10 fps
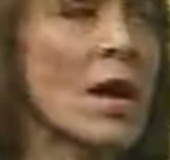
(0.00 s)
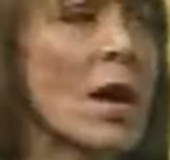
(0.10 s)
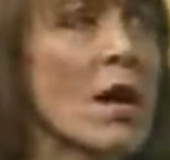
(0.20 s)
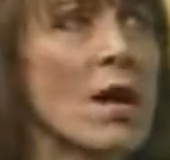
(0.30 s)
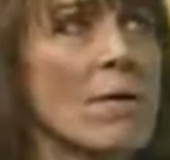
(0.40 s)

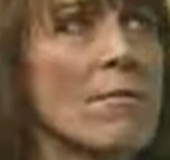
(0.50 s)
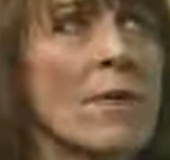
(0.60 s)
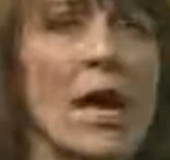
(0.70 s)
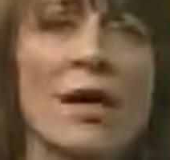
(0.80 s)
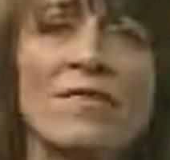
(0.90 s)

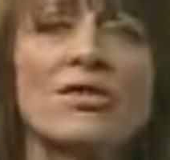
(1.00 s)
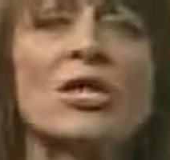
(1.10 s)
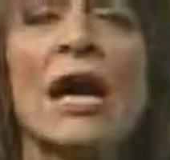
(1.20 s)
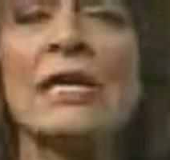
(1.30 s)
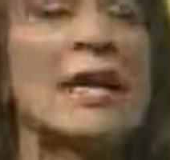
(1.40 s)
um, out of your
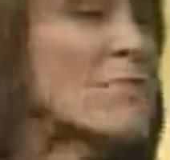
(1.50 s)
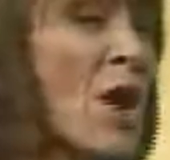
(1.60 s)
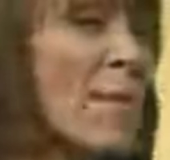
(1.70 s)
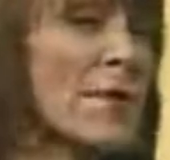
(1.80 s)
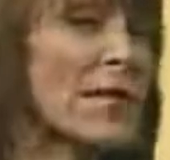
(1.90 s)
diet. And I'm
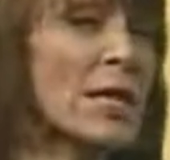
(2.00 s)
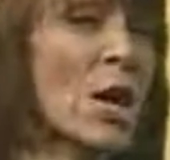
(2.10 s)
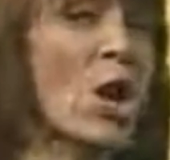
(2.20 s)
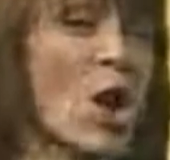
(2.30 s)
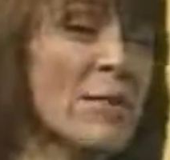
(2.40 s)
not being an
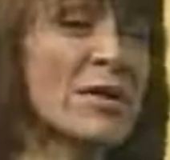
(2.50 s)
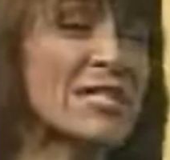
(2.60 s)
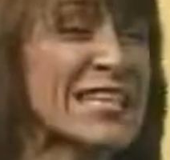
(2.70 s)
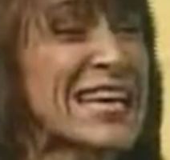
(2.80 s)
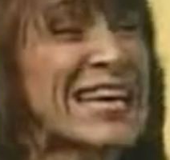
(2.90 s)

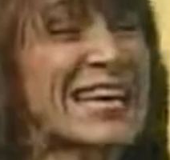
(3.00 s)
alarmist.